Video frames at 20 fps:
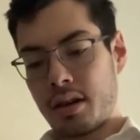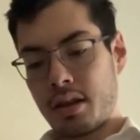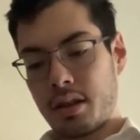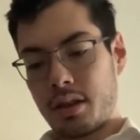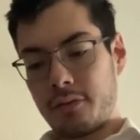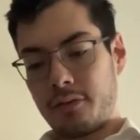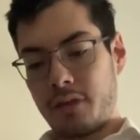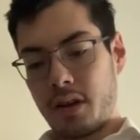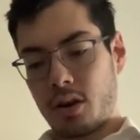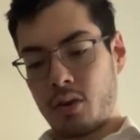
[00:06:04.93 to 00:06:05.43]

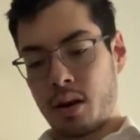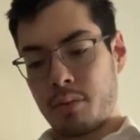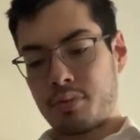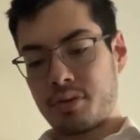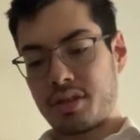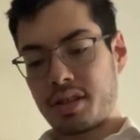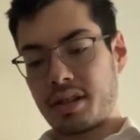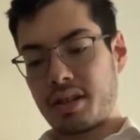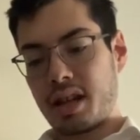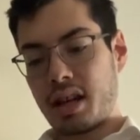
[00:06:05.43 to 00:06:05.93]
The Fair
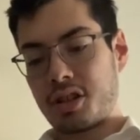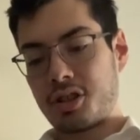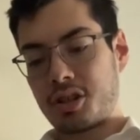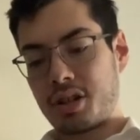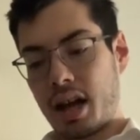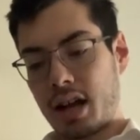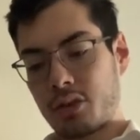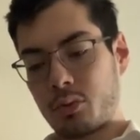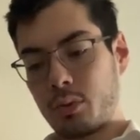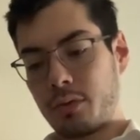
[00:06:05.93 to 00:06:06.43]
Representation
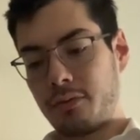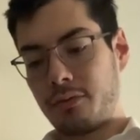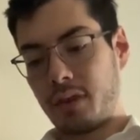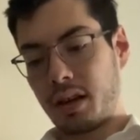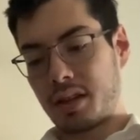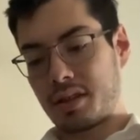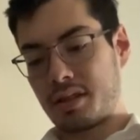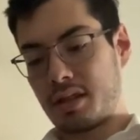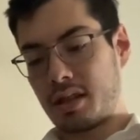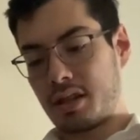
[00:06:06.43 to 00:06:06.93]
Act would
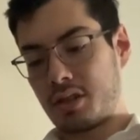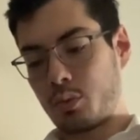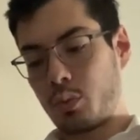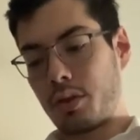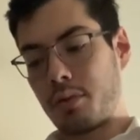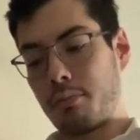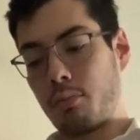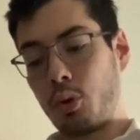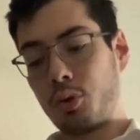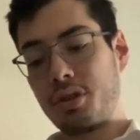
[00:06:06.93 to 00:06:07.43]
fix this
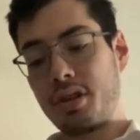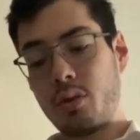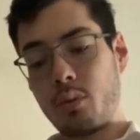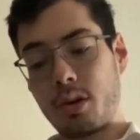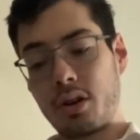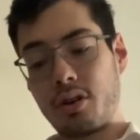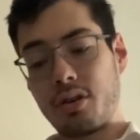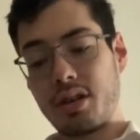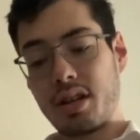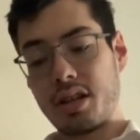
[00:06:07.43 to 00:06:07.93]
with
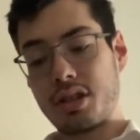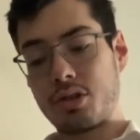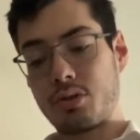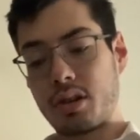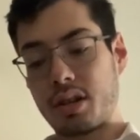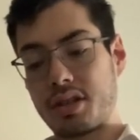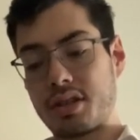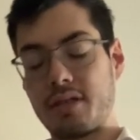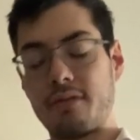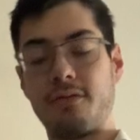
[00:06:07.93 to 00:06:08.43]
multi-winner
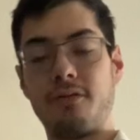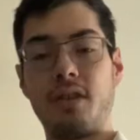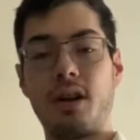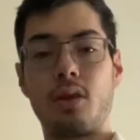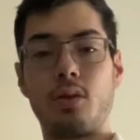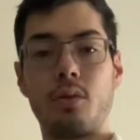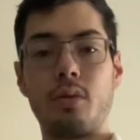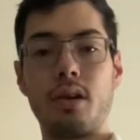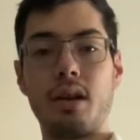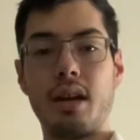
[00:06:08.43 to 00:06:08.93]
districts and
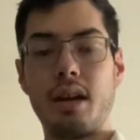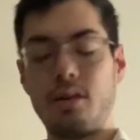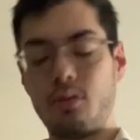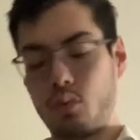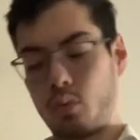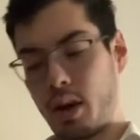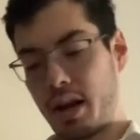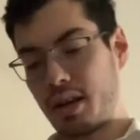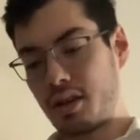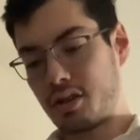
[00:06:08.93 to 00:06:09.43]
fair and
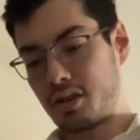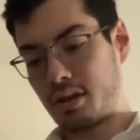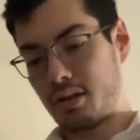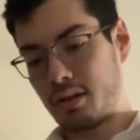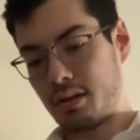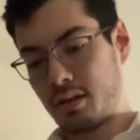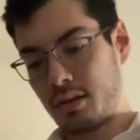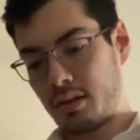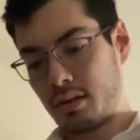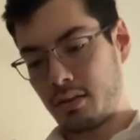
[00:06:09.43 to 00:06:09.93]
ranked
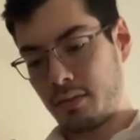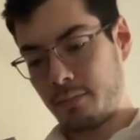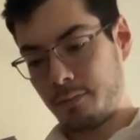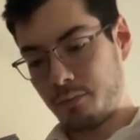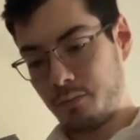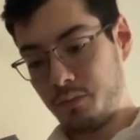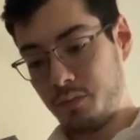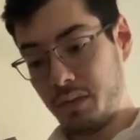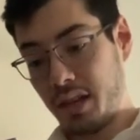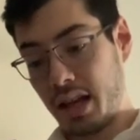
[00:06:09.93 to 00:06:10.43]

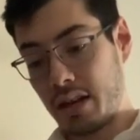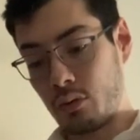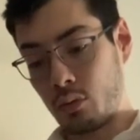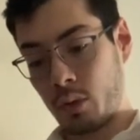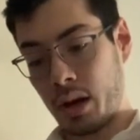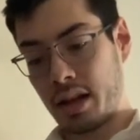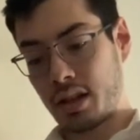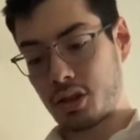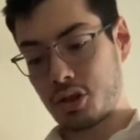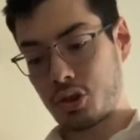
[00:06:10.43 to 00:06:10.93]

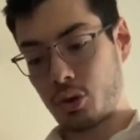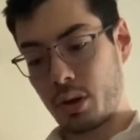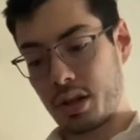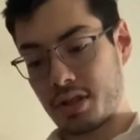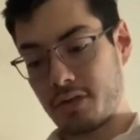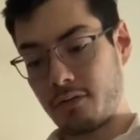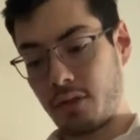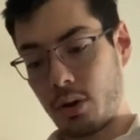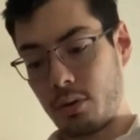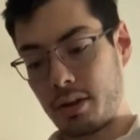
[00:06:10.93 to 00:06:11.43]
choice
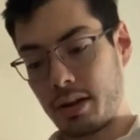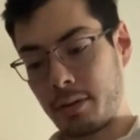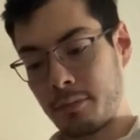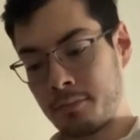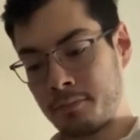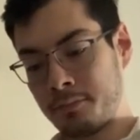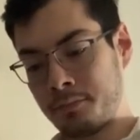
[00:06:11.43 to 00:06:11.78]
voting.